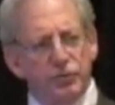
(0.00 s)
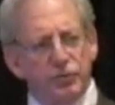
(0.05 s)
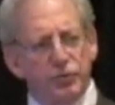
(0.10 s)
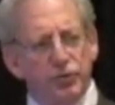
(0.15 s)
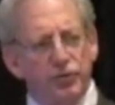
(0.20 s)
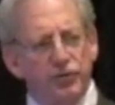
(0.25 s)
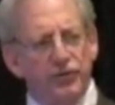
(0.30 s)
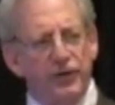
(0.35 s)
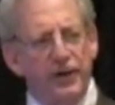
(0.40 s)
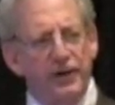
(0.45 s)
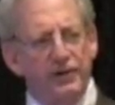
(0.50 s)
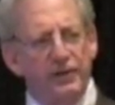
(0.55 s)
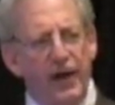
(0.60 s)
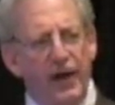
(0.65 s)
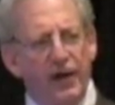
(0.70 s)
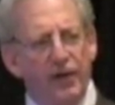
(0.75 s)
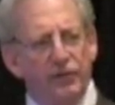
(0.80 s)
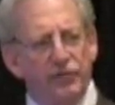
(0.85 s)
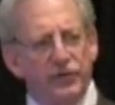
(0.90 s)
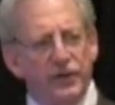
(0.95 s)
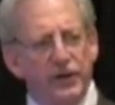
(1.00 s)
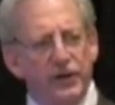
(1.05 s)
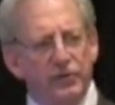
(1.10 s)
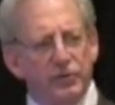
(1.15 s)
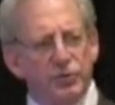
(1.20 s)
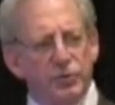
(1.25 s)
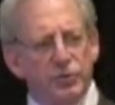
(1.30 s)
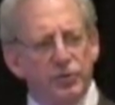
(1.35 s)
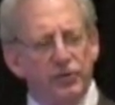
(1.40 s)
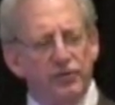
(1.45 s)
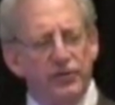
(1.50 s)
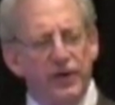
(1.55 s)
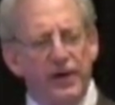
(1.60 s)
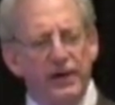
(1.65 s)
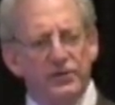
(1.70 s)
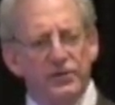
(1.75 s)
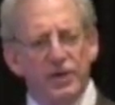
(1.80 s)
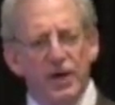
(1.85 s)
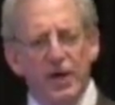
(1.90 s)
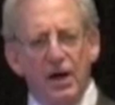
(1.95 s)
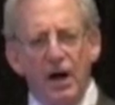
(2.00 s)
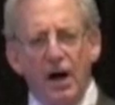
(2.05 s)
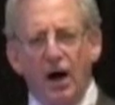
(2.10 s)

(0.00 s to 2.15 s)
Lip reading: Survey, the healthcare surveys,